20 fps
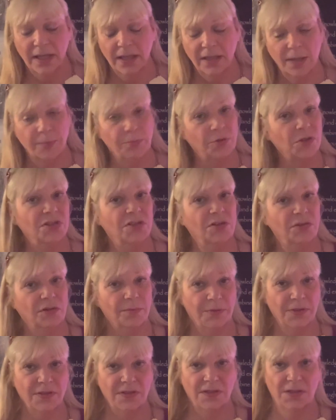that puts you in a
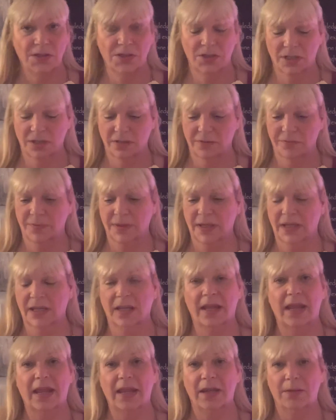position of
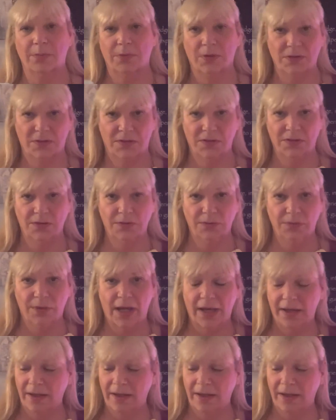being able to,